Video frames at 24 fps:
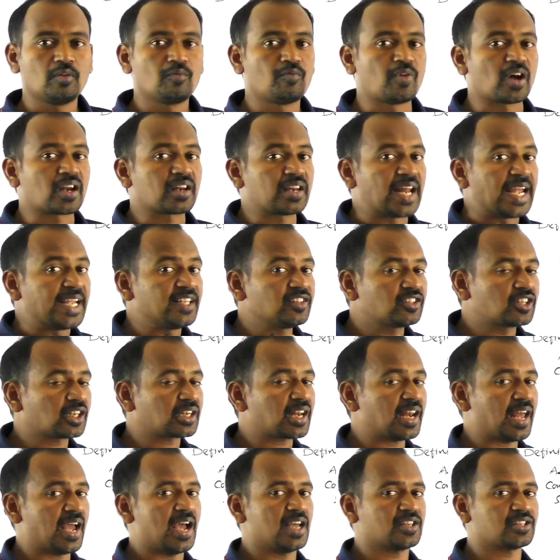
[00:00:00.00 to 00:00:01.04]
For 9th
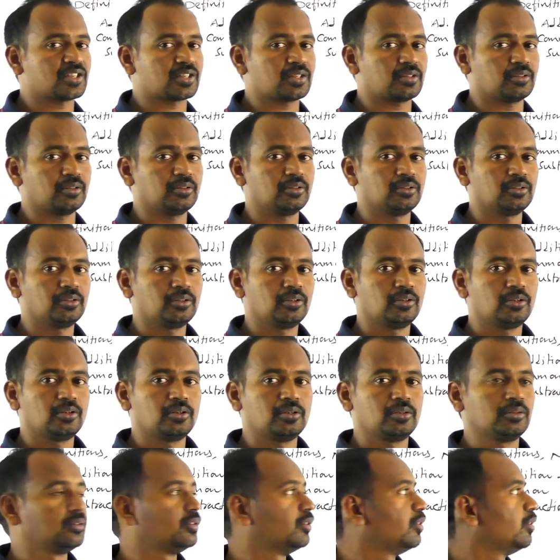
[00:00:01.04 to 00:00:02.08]
class,
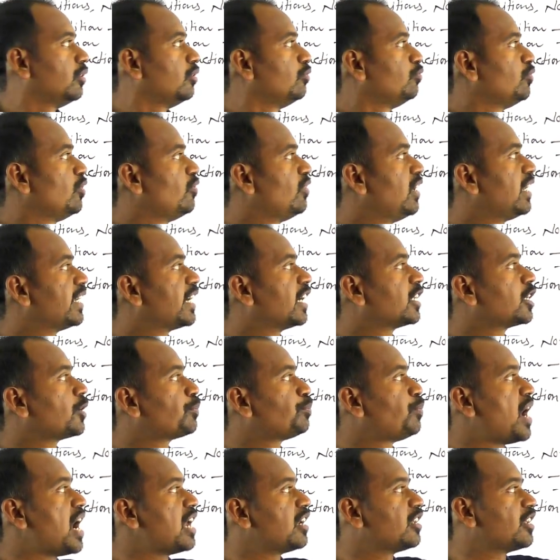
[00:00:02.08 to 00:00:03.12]
we will get the
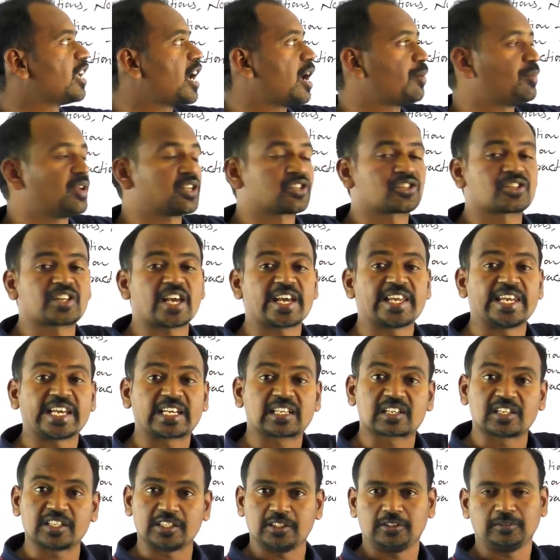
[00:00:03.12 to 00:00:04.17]
polynomials
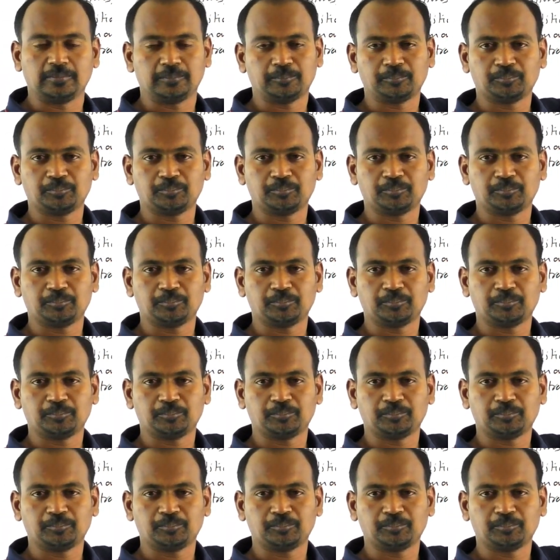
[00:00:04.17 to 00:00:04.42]
directly.